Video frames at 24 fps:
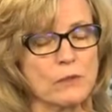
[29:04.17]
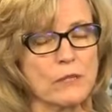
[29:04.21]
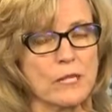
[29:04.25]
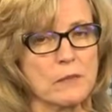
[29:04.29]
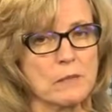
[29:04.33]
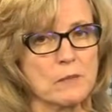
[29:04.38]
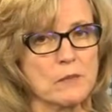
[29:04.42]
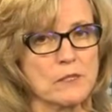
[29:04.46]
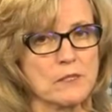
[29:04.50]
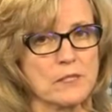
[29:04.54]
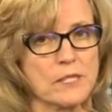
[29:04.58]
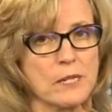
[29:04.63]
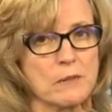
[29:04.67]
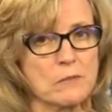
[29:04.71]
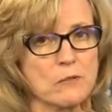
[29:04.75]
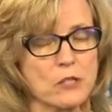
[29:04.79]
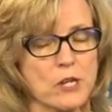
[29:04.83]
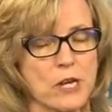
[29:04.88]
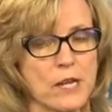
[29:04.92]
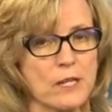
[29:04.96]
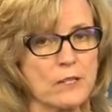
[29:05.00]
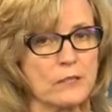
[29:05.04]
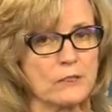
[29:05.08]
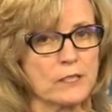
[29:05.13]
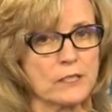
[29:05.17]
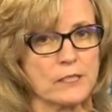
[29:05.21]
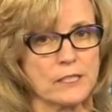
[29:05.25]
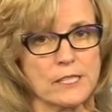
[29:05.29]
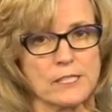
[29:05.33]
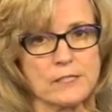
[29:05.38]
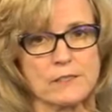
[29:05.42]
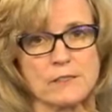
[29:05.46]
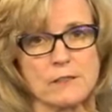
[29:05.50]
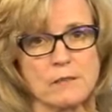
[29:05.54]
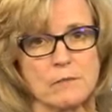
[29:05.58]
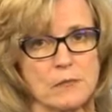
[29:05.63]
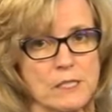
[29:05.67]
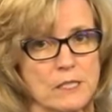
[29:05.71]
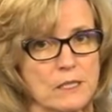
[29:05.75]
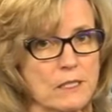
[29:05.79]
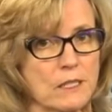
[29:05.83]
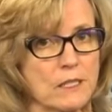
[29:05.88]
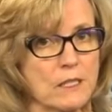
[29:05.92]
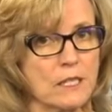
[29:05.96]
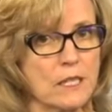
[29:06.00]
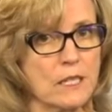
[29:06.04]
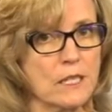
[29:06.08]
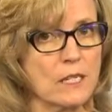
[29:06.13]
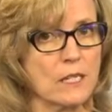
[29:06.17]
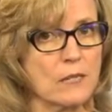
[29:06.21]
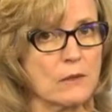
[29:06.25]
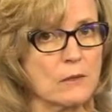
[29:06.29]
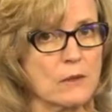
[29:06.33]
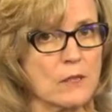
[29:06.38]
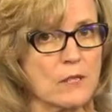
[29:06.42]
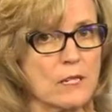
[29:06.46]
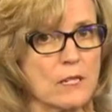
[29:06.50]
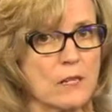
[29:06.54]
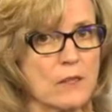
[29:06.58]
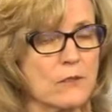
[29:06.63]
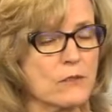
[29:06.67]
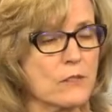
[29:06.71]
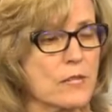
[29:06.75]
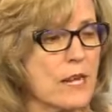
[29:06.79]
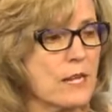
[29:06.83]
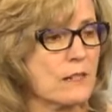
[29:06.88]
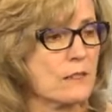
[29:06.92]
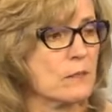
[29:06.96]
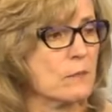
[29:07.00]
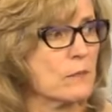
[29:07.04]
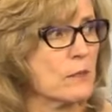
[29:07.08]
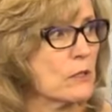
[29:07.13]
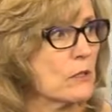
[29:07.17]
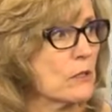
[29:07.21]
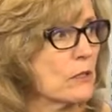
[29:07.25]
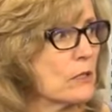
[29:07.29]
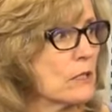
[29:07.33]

claim the same child and then somebody's going to get hit with another tax bill.